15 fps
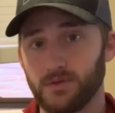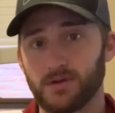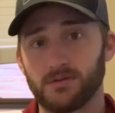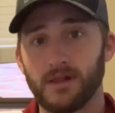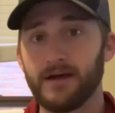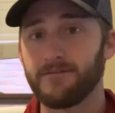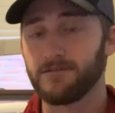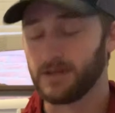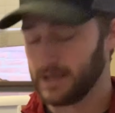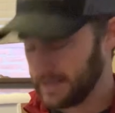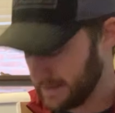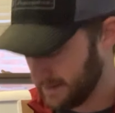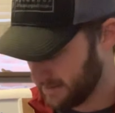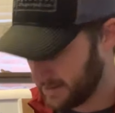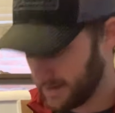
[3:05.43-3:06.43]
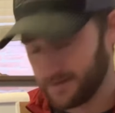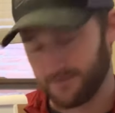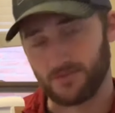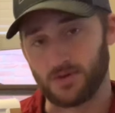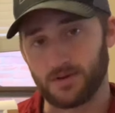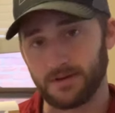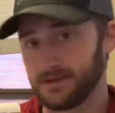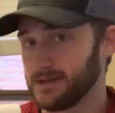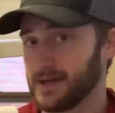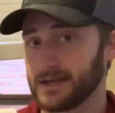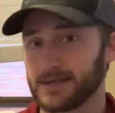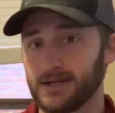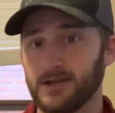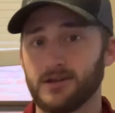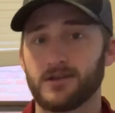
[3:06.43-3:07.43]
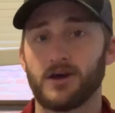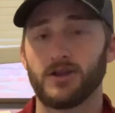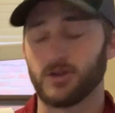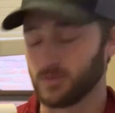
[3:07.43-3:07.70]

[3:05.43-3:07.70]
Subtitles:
your left leg, a set of 30 seconds on your